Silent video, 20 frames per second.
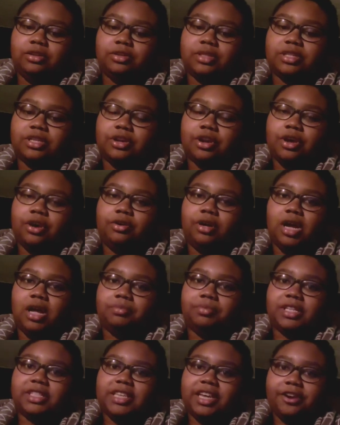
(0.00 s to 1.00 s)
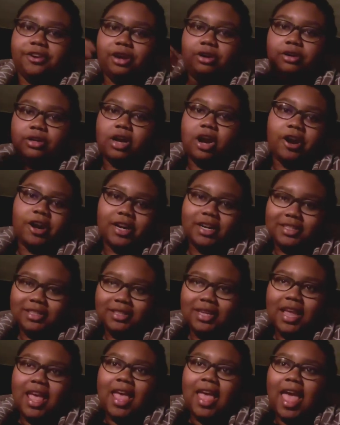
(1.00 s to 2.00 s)
book follows, the
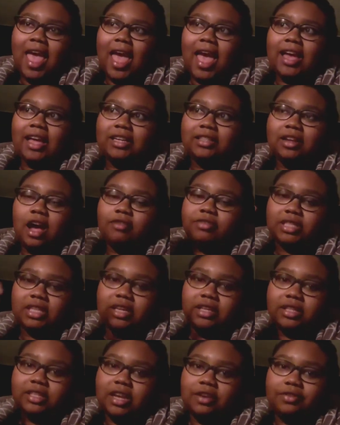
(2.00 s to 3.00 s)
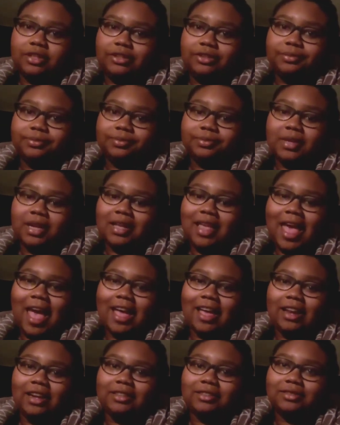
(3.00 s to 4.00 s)
tarot card, and obviously the devil.
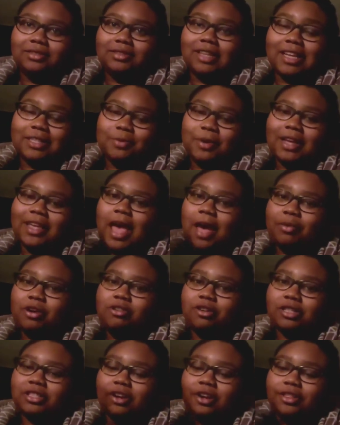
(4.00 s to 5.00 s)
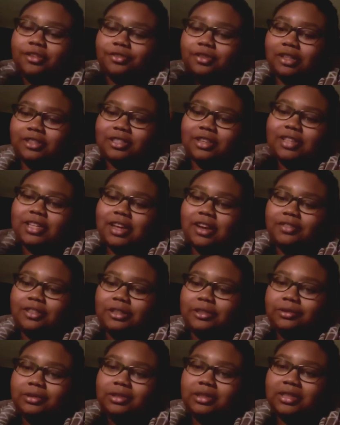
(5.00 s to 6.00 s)
And guess what? Capricorns are the
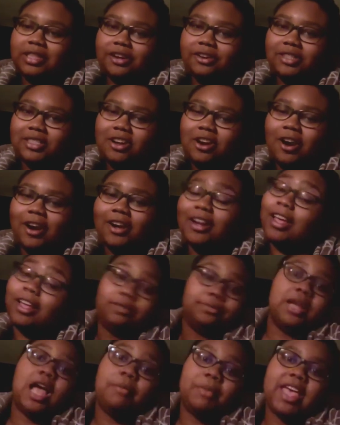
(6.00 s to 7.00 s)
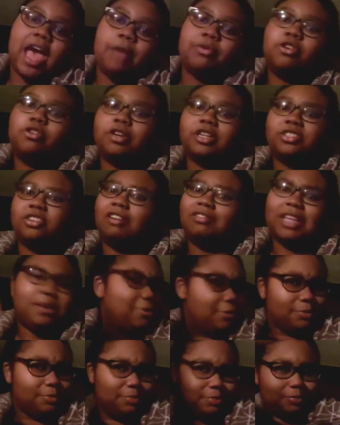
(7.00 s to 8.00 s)
rulers of the devil tarot card, and I'm a
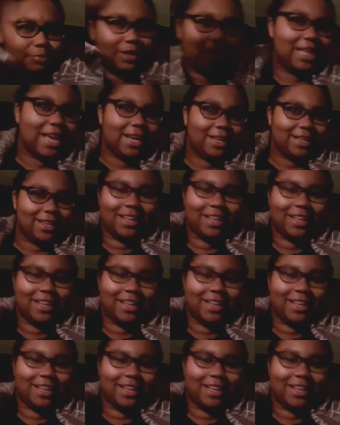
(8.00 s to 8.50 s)
Capricorn, so I was like, ooh,